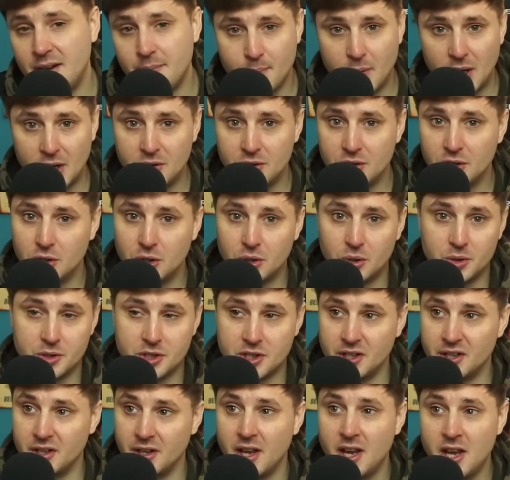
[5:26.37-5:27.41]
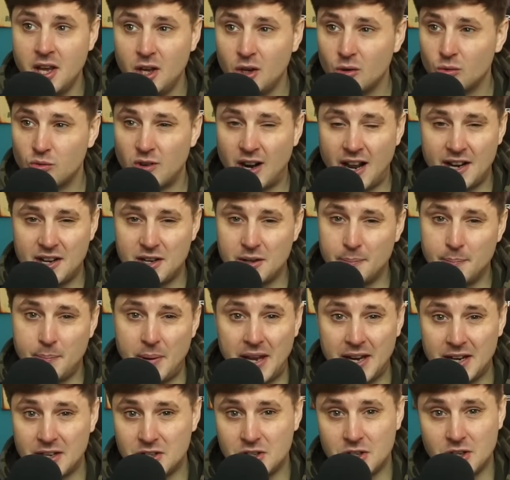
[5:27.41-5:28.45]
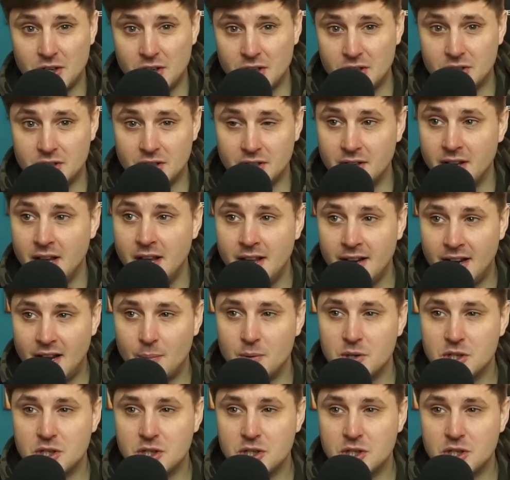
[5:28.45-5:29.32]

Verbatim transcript: bundles and random pictures, and there was